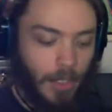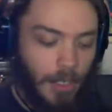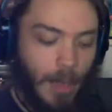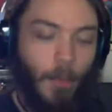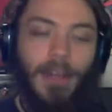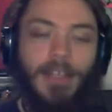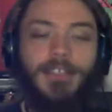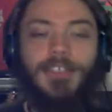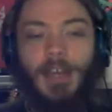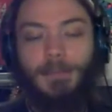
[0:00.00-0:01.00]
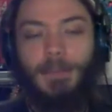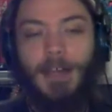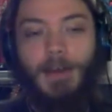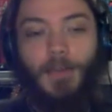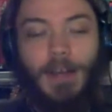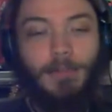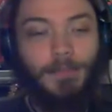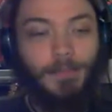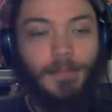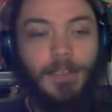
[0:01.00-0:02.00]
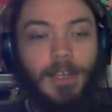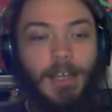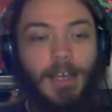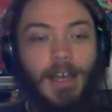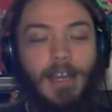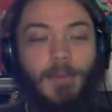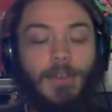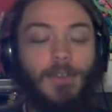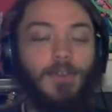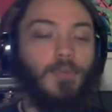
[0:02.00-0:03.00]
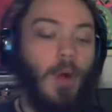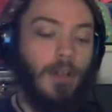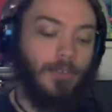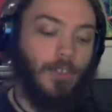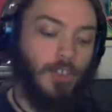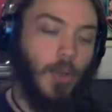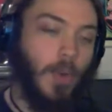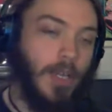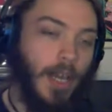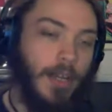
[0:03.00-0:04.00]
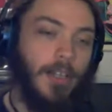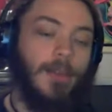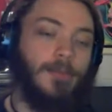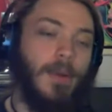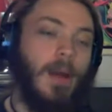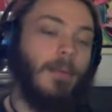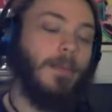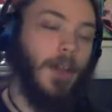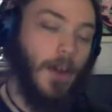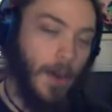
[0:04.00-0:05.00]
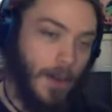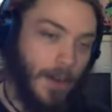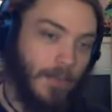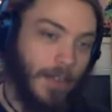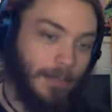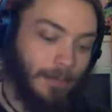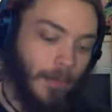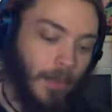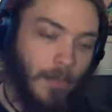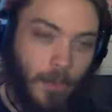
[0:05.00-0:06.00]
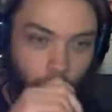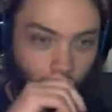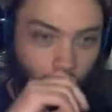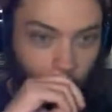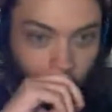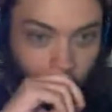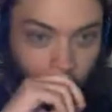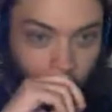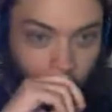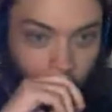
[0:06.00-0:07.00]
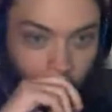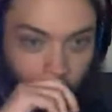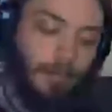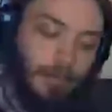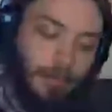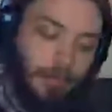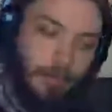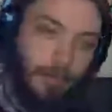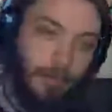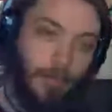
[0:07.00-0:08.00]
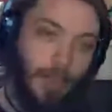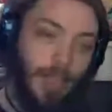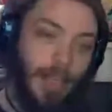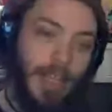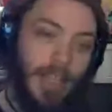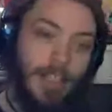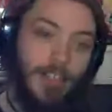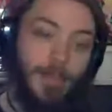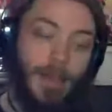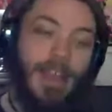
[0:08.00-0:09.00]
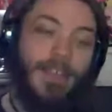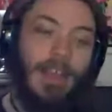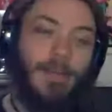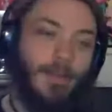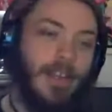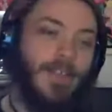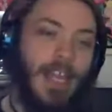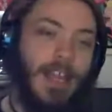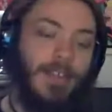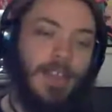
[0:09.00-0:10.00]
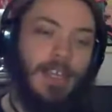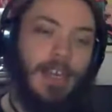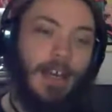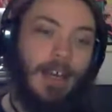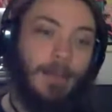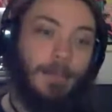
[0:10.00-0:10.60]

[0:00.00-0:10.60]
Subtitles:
Now, what is Gunpla? Well, anyone who's watched the show Gundam has probably heard of it. For those of you who don't know, in Japan they abbreviate the